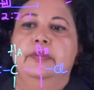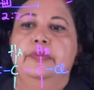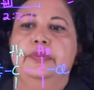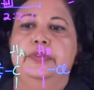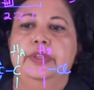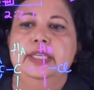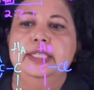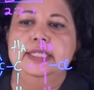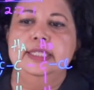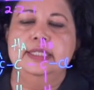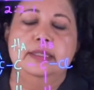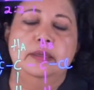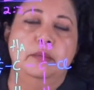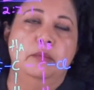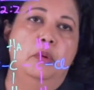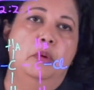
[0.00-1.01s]
This is
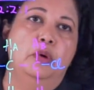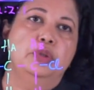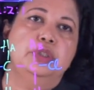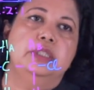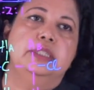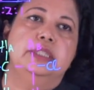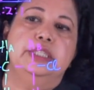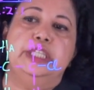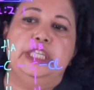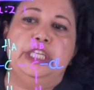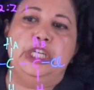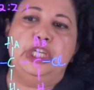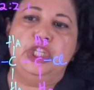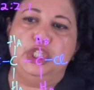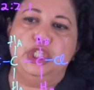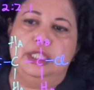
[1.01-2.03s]
the most
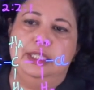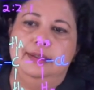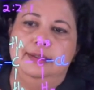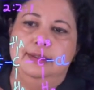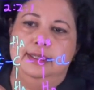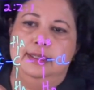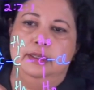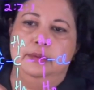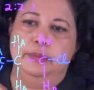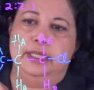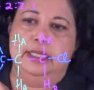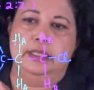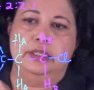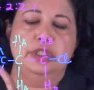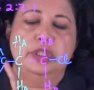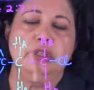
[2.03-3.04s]
de-shielded
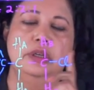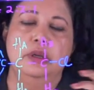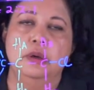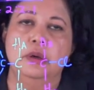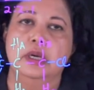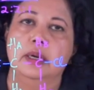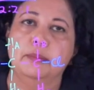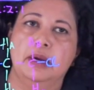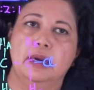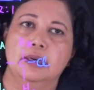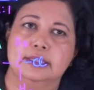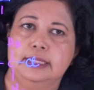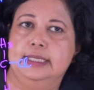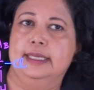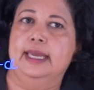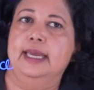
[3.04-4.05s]
because you know
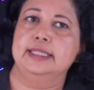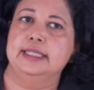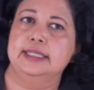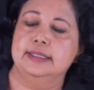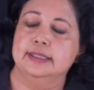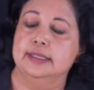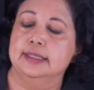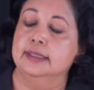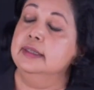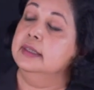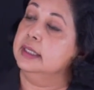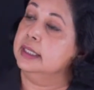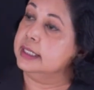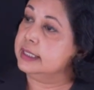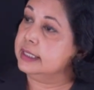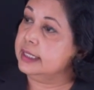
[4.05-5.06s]
carboxylic acids are
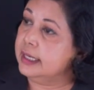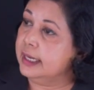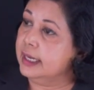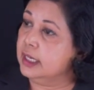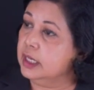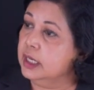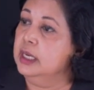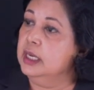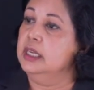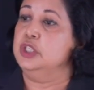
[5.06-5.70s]
acidic